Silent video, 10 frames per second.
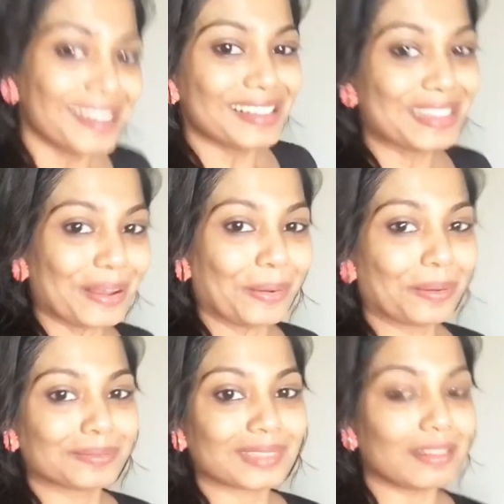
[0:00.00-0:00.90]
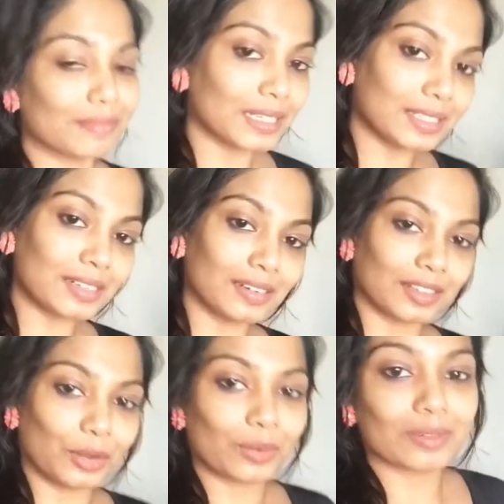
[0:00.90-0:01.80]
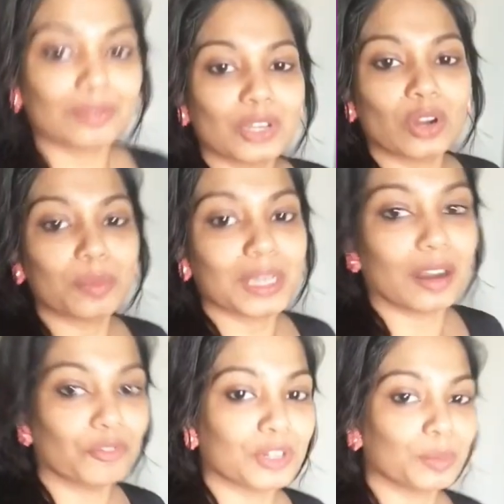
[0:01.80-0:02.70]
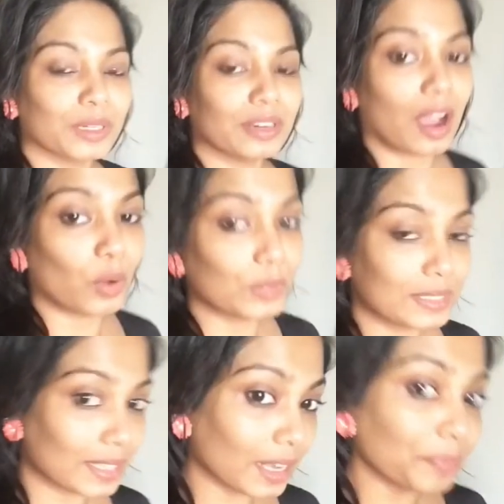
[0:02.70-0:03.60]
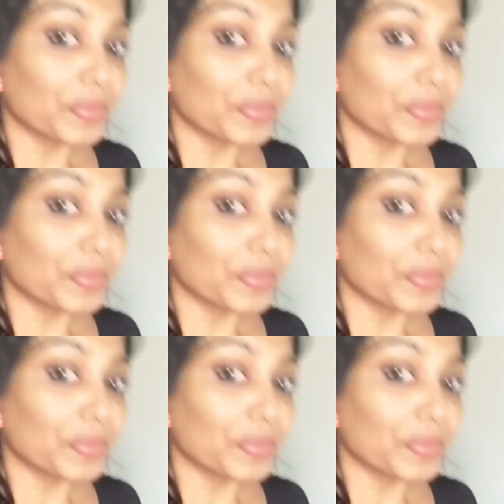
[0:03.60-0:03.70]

So, but still, you know, we got to be comfortable in our own skin.